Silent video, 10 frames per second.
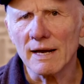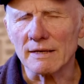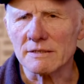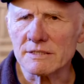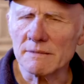
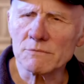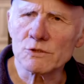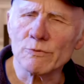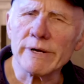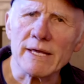And some
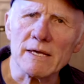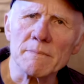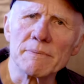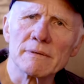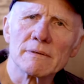
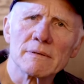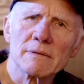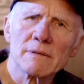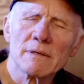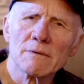dweeb
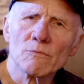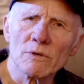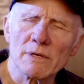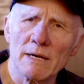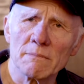
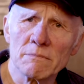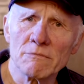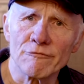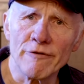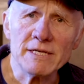will
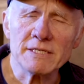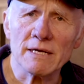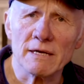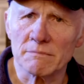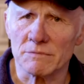come
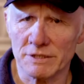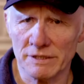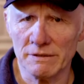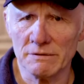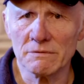racing up to
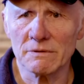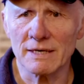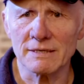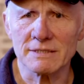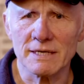you
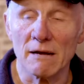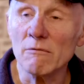and say,